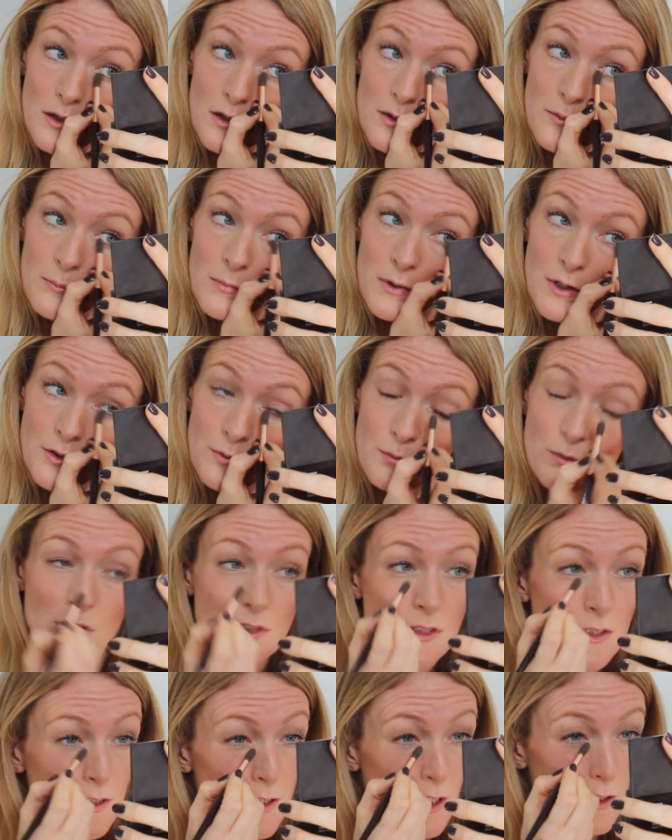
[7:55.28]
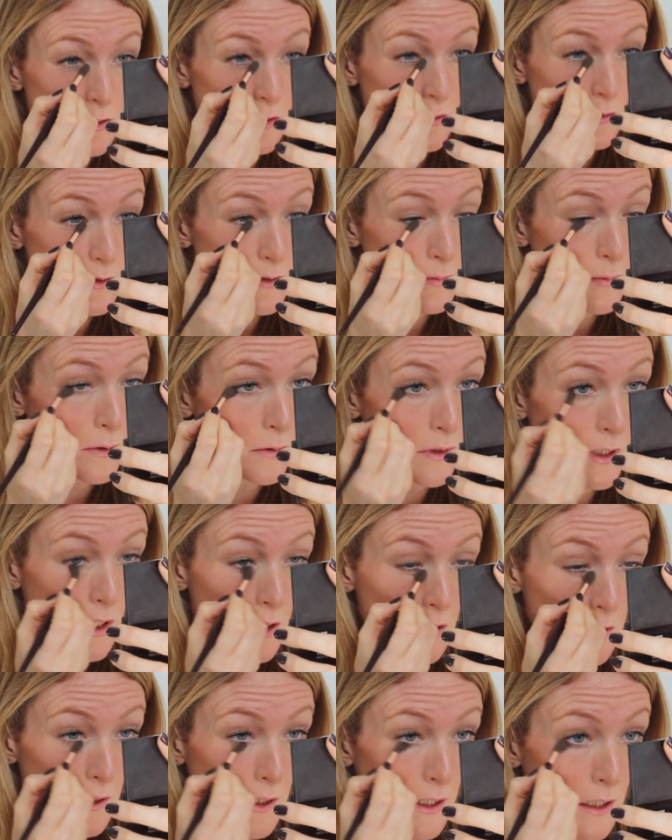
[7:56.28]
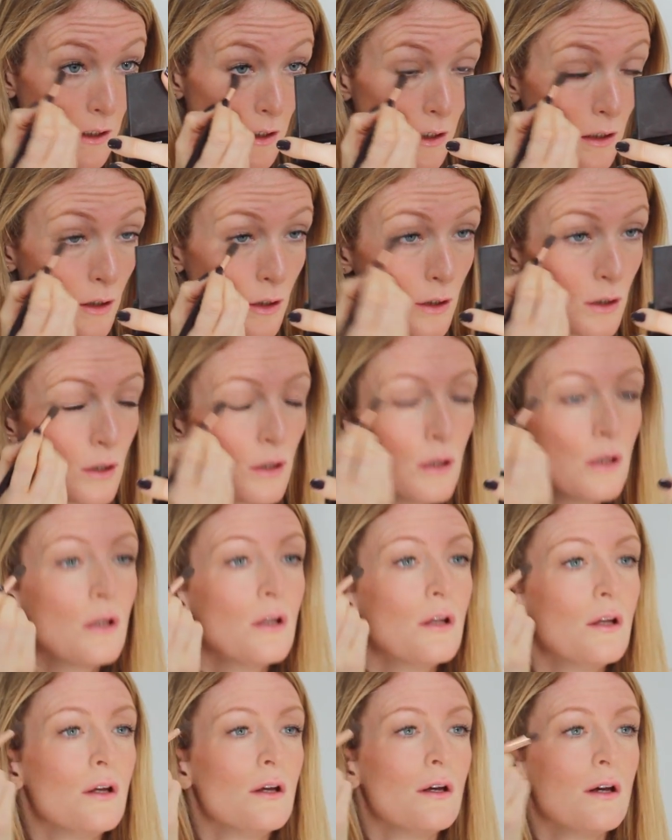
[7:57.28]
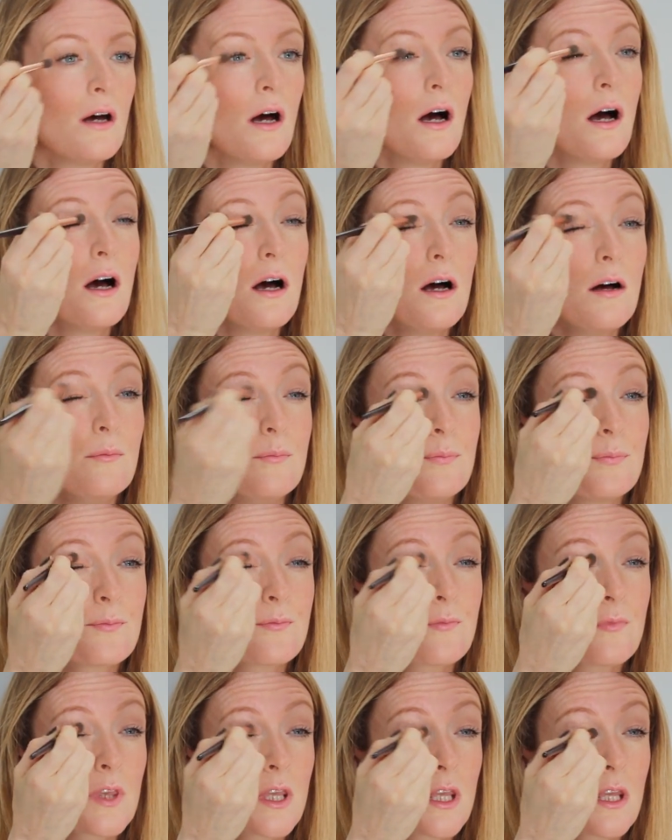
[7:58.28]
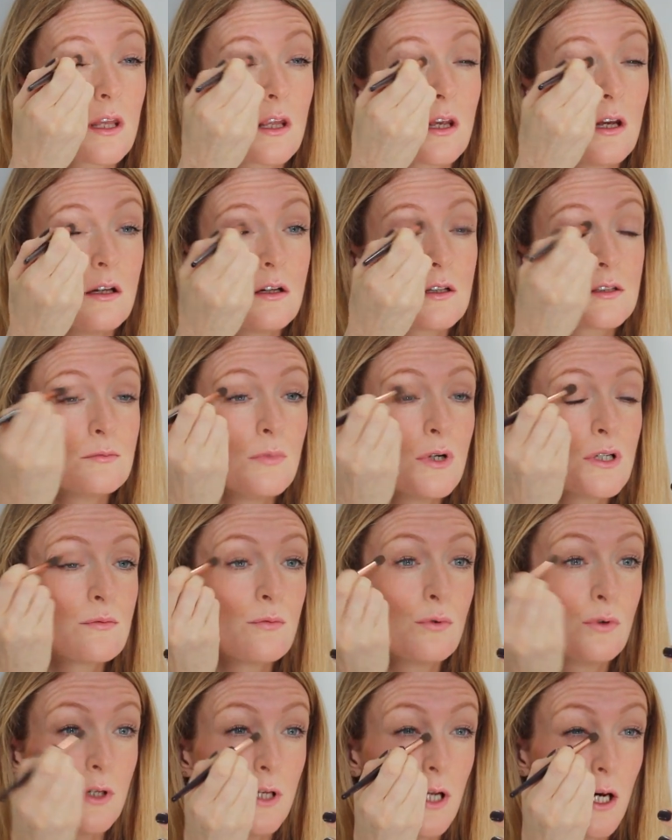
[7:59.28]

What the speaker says: a much more subtle smoky eye. It looks much more